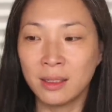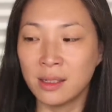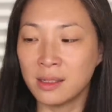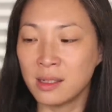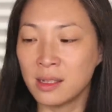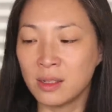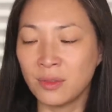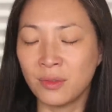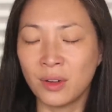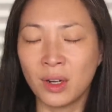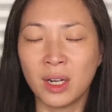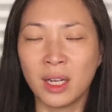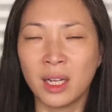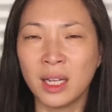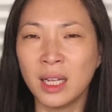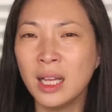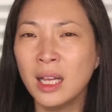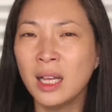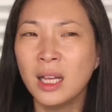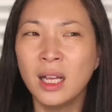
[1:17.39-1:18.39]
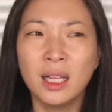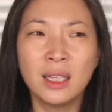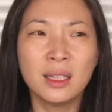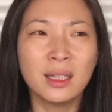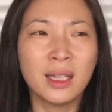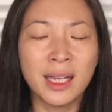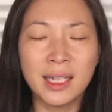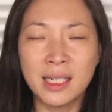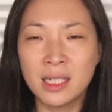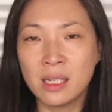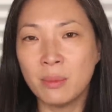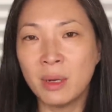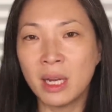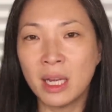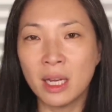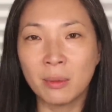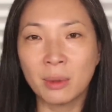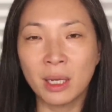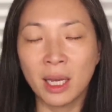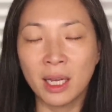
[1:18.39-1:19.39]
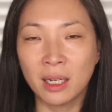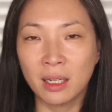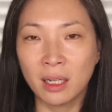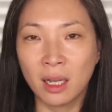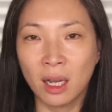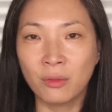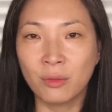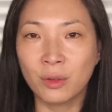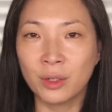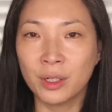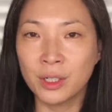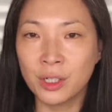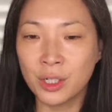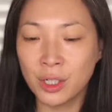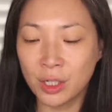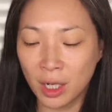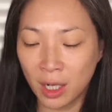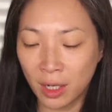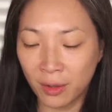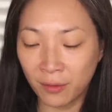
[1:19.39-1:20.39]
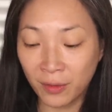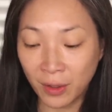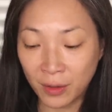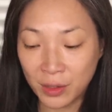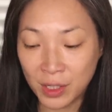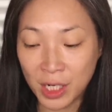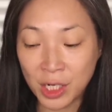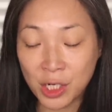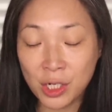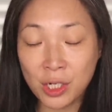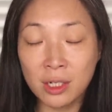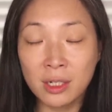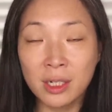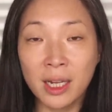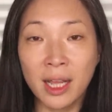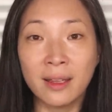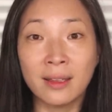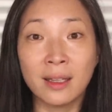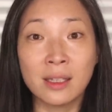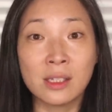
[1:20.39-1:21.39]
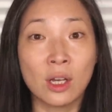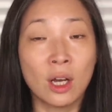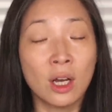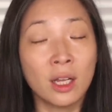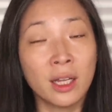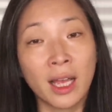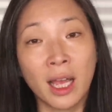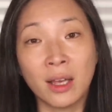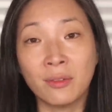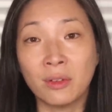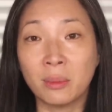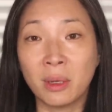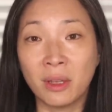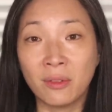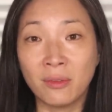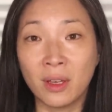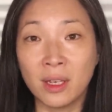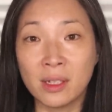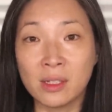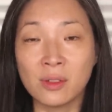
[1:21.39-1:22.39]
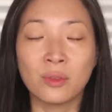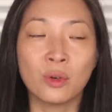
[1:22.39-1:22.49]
This is a very light to medium kind of coverage uh, foundation, and that's all I have on my face.